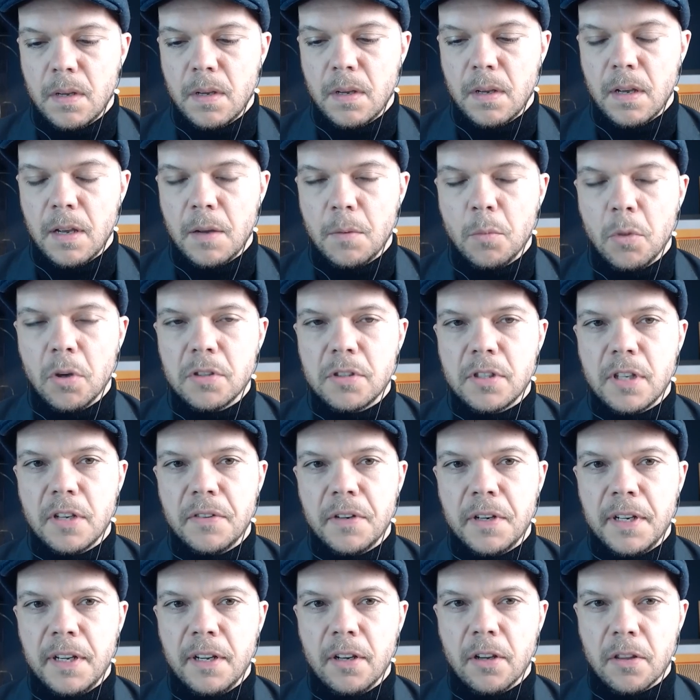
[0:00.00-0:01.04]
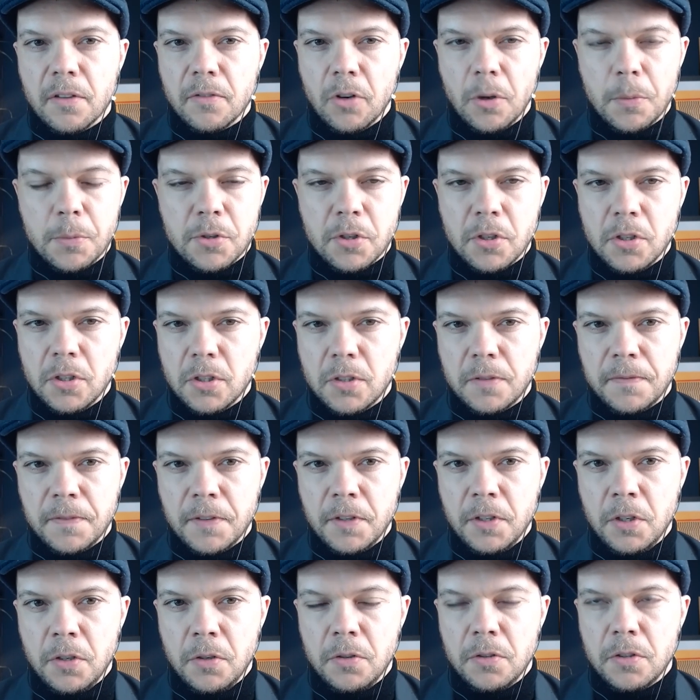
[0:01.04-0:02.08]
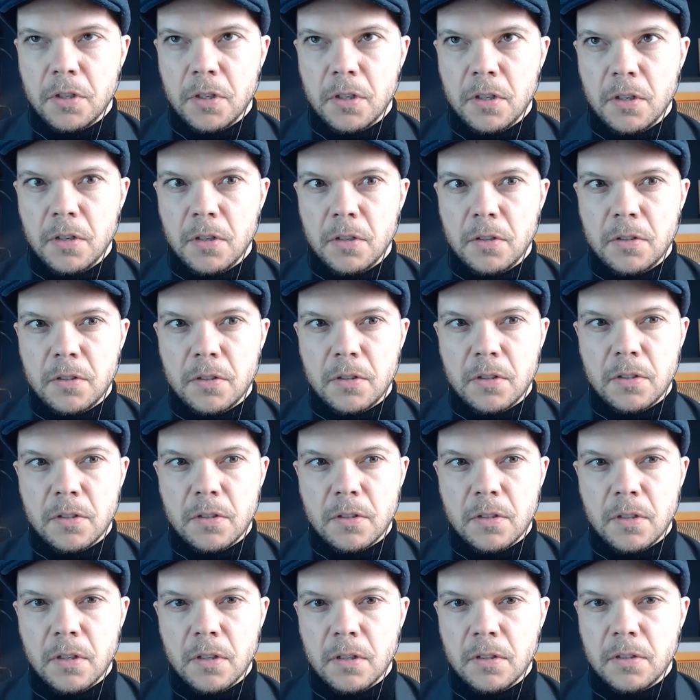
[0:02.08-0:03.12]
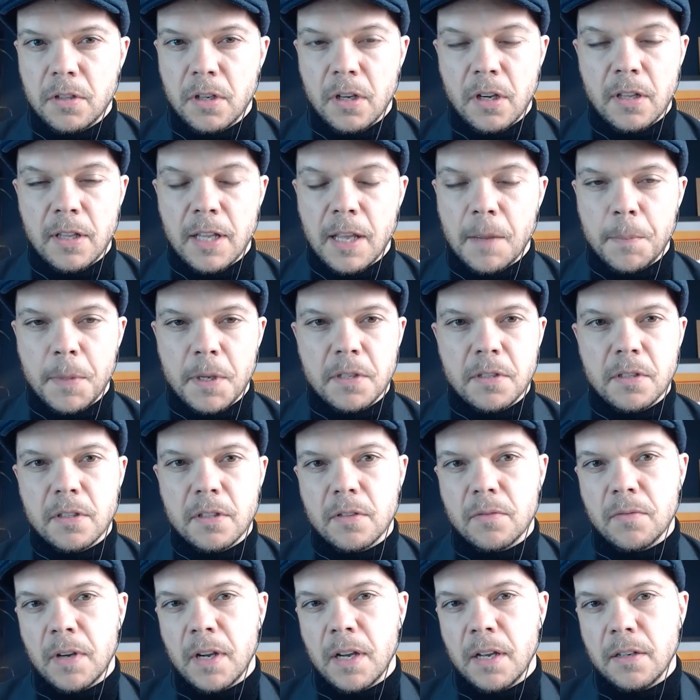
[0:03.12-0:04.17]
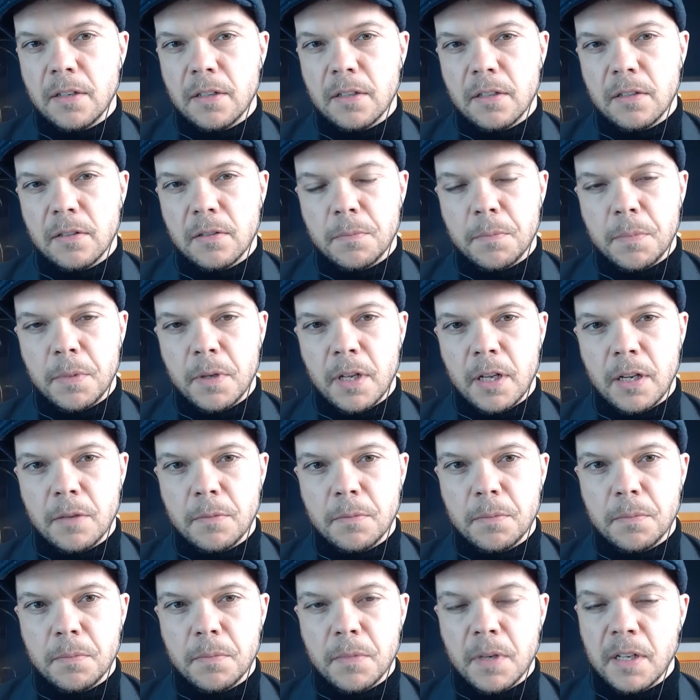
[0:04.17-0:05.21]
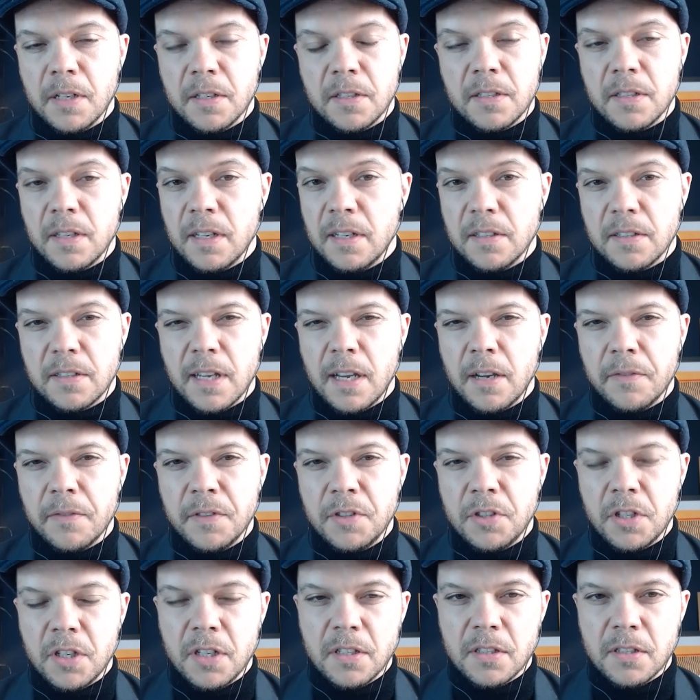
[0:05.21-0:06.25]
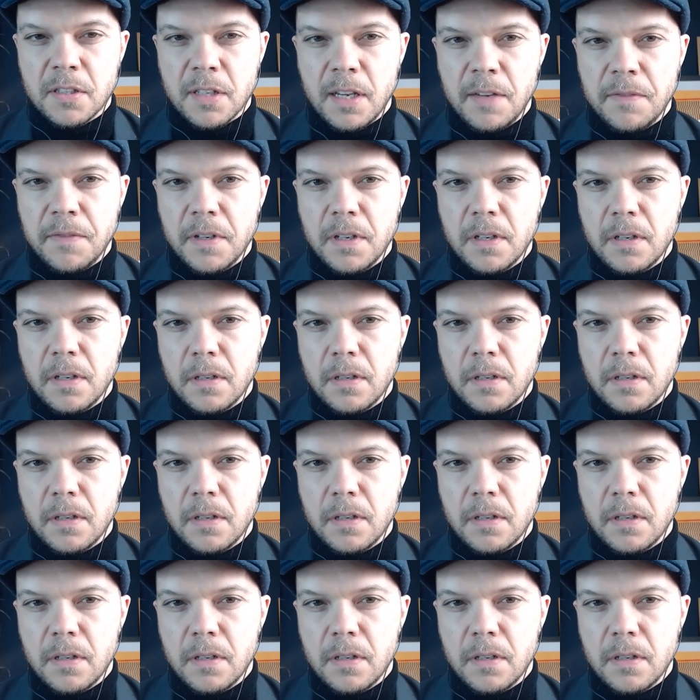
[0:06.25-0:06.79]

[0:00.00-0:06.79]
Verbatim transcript: And was there any other options for you to to turn that business around and and and, and salvage it and save it?